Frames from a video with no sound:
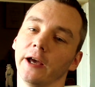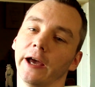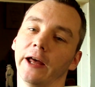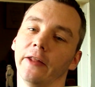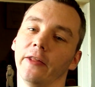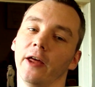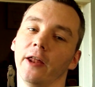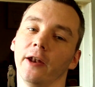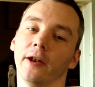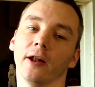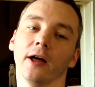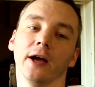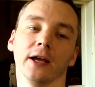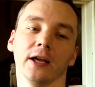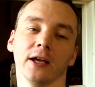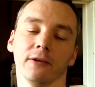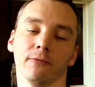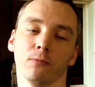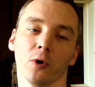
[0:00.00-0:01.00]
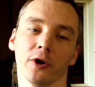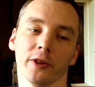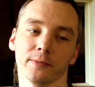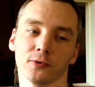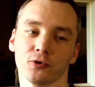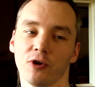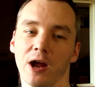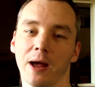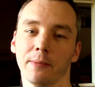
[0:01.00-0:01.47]
And then like, if one of
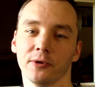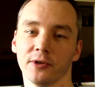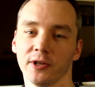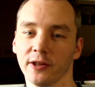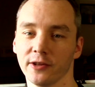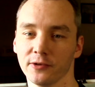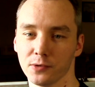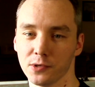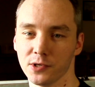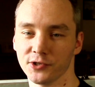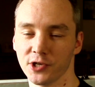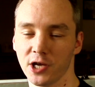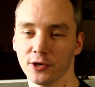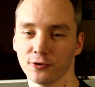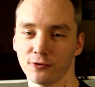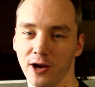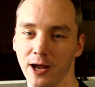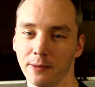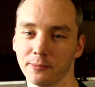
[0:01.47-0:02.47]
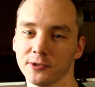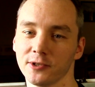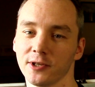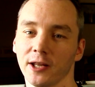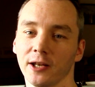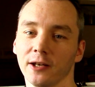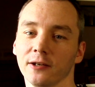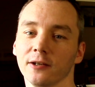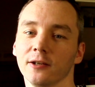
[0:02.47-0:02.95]
them's trapped and the other ones aren't trapped,
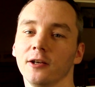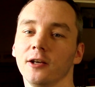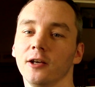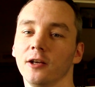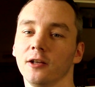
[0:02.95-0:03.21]
then